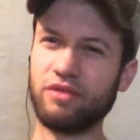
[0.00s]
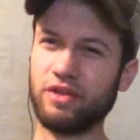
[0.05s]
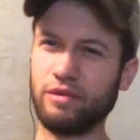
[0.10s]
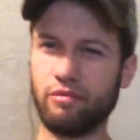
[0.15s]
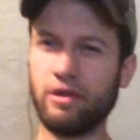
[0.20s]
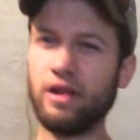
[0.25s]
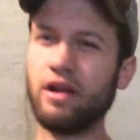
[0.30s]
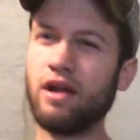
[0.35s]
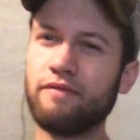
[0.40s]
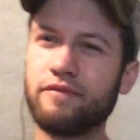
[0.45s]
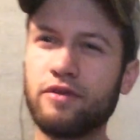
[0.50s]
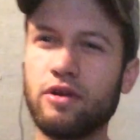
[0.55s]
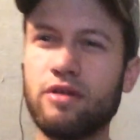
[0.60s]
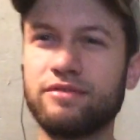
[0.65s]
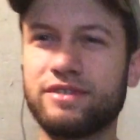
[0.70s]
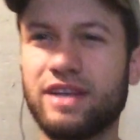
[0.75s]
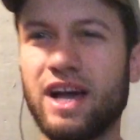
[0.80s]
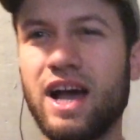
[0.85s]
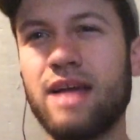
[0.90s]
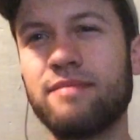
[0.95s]
run off your
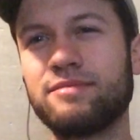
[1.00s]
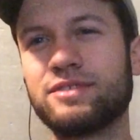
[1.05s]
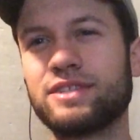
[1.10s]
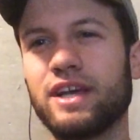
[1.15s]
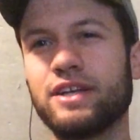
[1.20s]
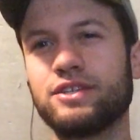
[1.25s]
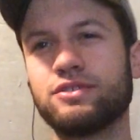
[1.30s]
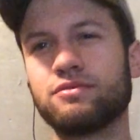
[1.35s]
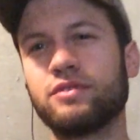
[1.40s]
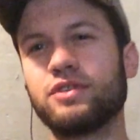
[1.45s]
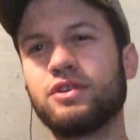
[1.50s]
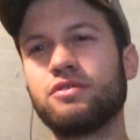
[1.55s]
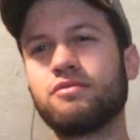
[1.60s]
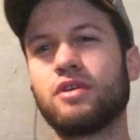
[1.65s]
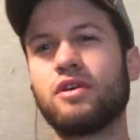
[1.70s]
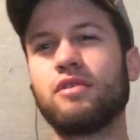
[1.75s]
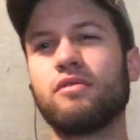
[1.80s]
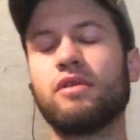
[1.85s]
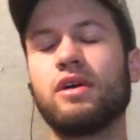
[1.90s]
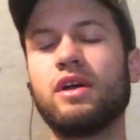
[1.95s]
own time schedule.
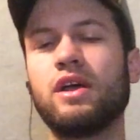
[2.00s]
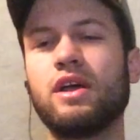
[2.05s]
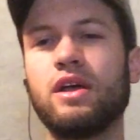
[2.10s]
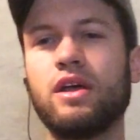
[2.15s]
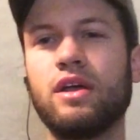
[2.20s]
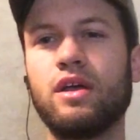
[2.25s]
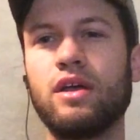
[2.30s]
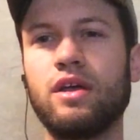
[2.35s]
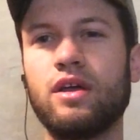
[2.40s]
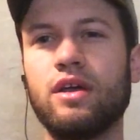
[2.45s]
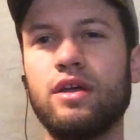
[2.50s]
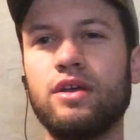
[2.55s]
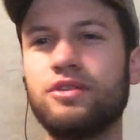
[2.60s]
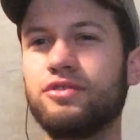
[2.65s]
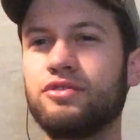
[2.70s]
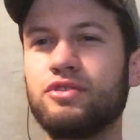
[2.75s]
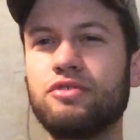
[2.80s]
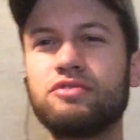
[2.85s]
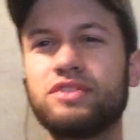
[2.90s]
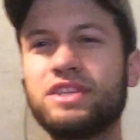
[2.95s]

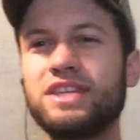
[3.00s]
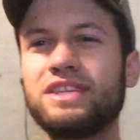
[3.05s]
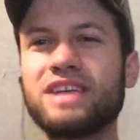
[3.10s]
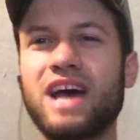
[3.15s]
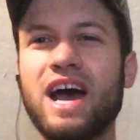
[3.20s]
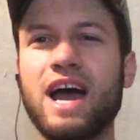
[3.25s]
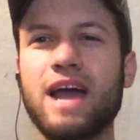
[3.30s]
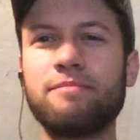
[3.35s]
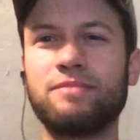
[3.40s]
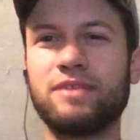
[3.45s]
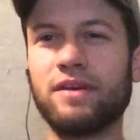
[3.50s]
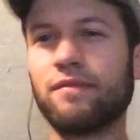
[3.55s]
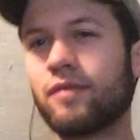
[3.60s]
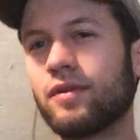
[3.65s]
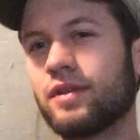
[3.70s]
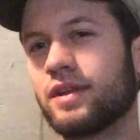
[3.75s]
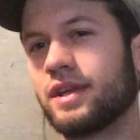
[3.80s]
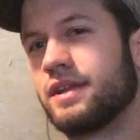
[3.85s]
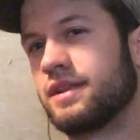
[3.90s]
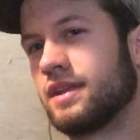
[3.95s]
You see time
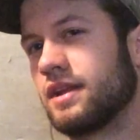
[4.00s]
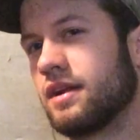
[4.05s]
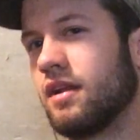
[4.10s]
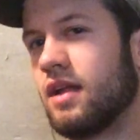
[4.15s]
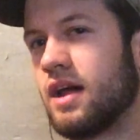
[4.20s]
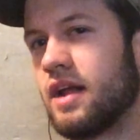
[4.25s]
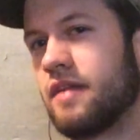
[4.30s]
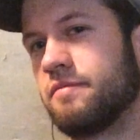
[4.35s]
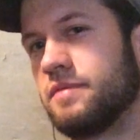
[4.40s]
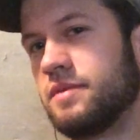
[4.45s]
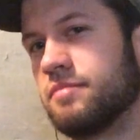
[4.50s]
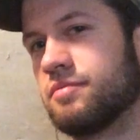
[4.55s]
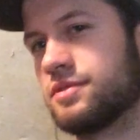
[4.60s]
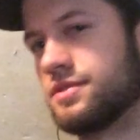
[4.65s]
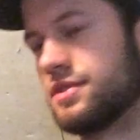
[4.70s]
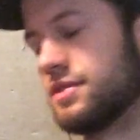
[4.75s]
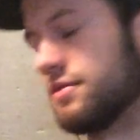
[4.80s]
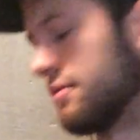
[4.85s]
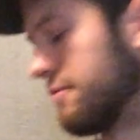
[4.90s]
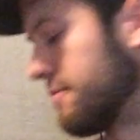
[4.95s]
differently than a lot of people
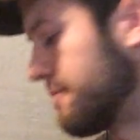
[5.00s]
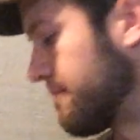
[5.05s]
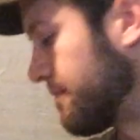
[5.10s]
do.